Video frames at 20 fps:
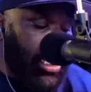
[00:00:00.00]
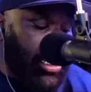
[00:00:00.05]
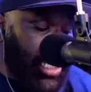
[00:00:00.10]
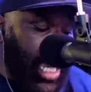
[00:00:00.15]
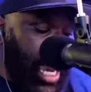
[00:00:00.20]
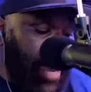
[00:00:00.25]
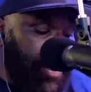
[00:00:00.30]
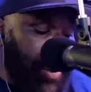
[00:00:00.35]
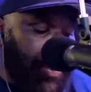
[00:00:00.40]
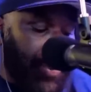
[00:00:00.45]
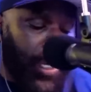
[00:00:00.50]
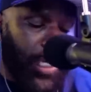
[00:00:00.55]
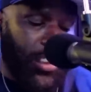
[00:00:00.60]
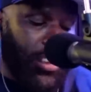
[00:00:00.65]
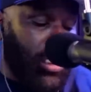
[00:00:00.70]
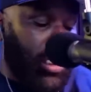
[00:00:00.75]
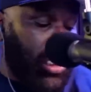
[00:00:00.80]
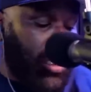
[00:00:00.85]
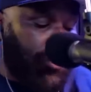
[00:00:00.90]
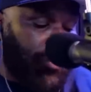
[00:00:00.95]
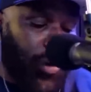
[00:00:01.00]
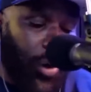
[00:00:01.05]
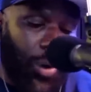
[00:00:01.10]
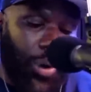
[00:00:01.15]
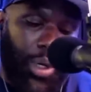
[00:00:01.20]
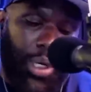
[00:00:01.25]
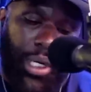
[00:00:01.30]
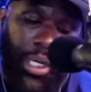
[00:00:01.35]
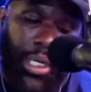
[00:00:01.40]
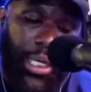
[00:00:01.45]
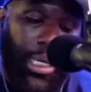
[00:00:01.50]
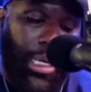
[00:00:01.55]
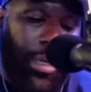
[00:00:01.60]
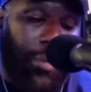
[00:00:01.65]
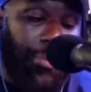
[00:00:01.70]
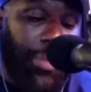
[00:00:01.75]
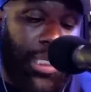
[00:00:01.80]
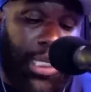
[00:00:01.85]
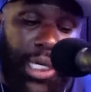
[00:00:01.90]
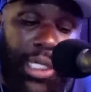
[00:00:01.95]
Type of person is for,
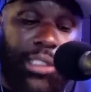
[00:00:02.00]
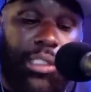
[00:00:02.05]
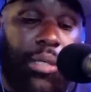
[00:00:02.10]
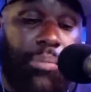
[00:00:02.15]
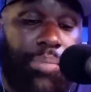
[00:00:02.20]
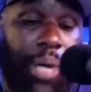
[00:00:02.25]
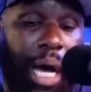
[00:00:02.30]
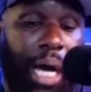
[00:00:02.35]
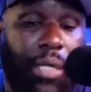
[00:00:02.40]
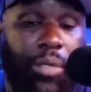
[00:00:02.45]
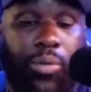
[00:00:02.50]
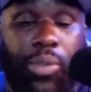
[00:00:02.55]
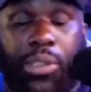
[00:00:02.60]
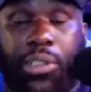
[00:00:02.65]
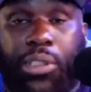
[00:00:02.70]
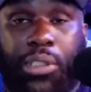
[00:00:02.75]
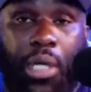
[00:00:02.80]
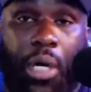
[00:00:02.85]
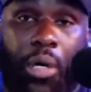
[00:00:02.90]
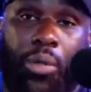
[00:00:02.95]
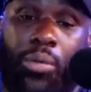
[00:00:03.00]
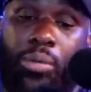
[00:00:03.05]
because the bottle is so